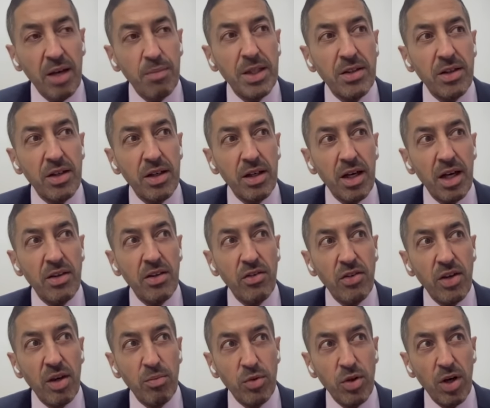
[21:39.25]
But at
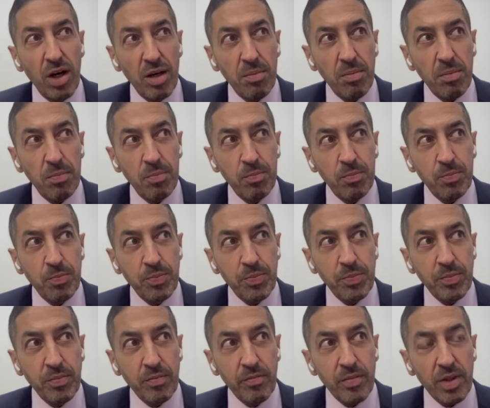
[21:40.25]
the same time,
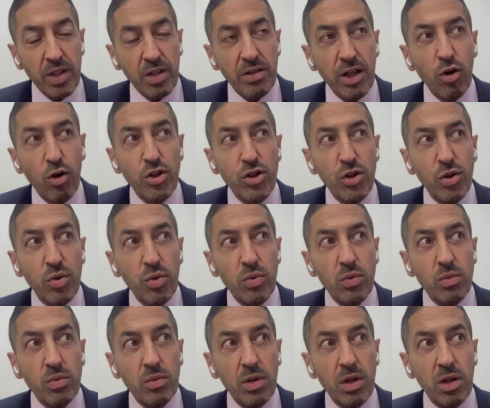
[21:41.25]
they
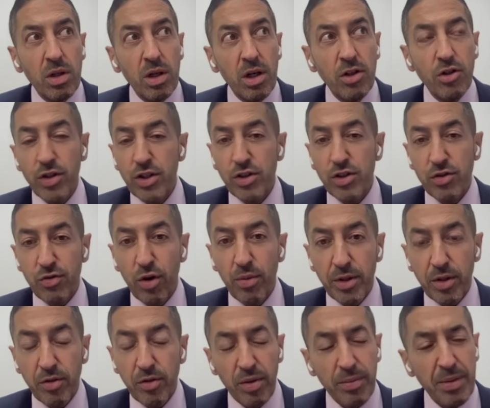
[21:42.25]
also are
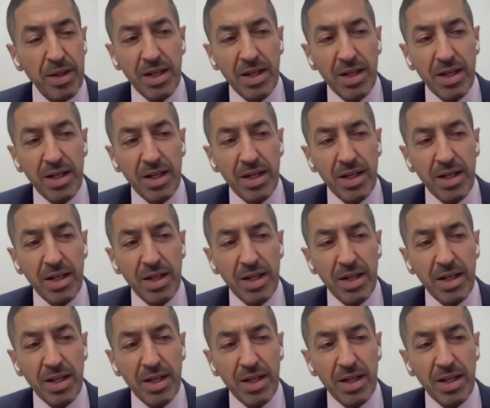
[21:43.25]
transformative.